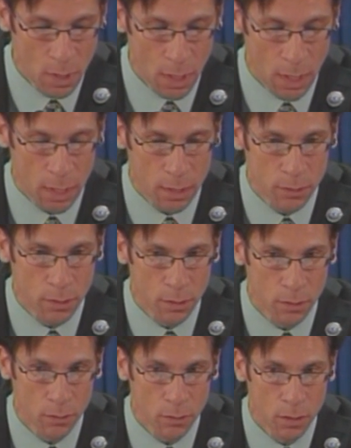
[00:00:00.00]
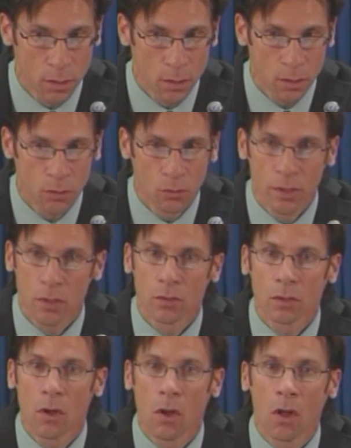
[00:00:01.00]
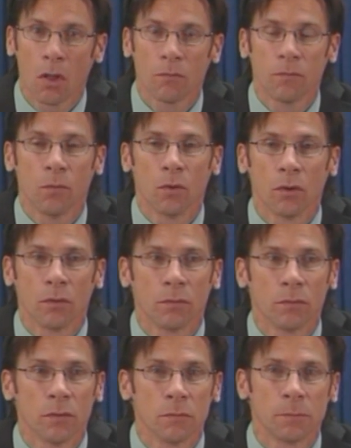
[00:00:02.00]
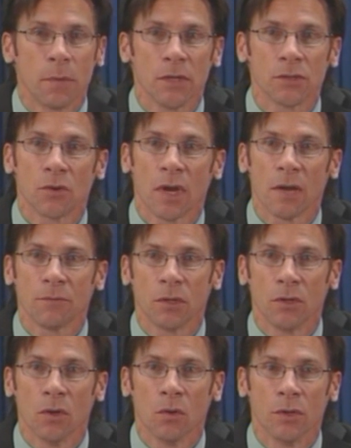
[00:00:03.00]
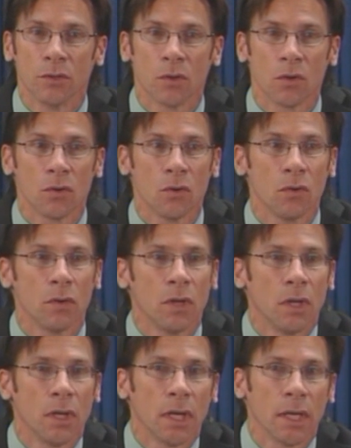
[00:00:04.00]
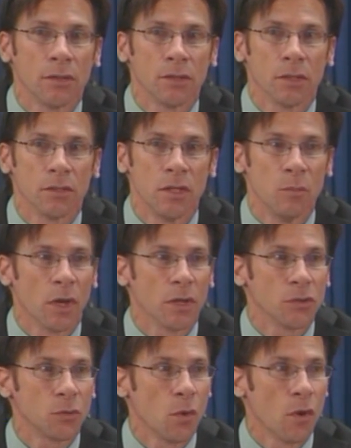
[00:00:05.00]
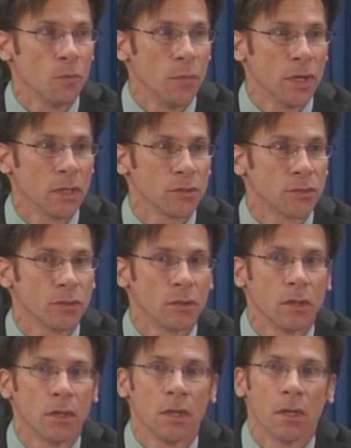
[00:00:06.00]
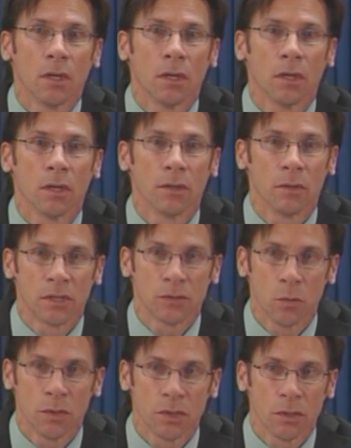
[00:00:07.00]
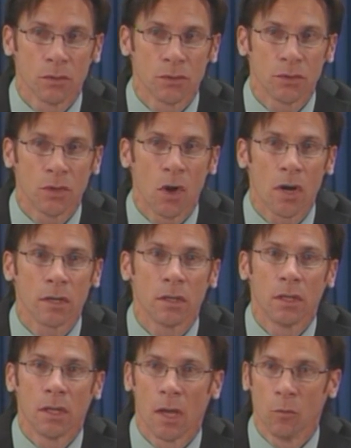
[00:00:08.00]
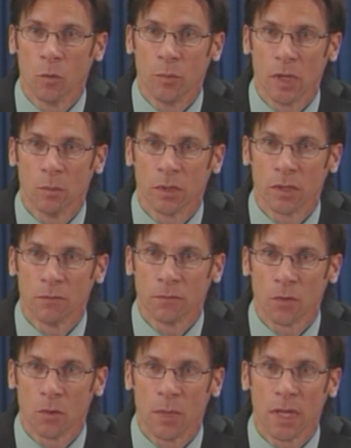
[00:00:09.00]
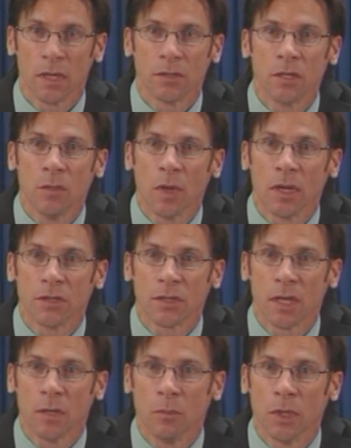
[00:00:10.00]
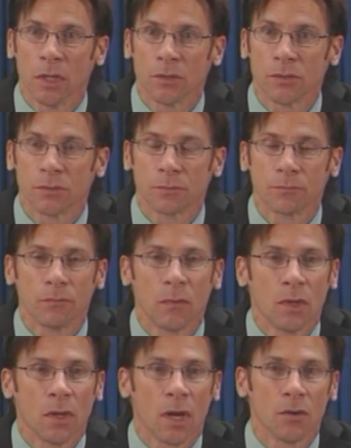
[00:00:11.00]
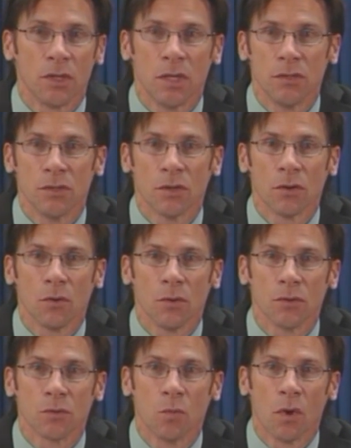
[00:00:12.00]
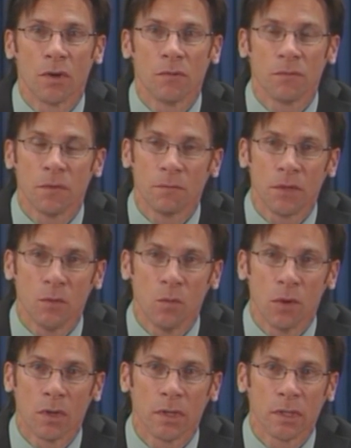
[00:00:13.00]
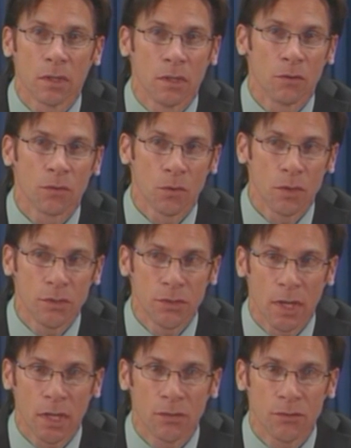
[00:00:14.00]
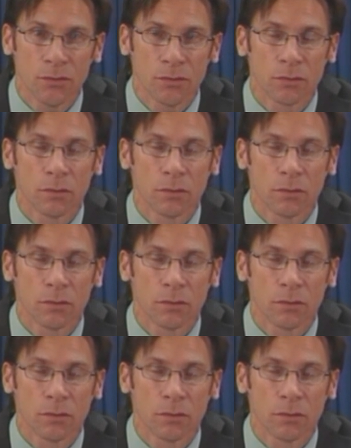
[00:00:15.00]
And you'll hear the call for the spacecraft to go internal at T-minus 12 minutes. That switching will start, and we'll be able to confirm that at T-minus 8 minutes. Our T0 is 1:51 and 30 seconds,